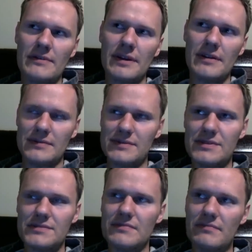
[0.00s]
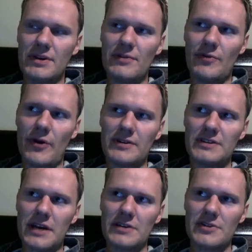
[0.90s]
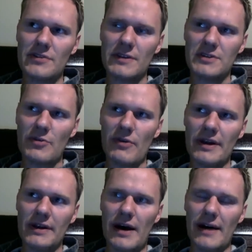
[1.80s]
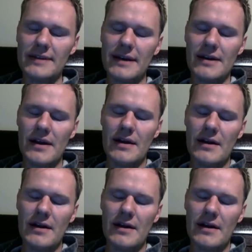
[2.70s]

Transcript: It's beautiful architecture, Victorian Gothic.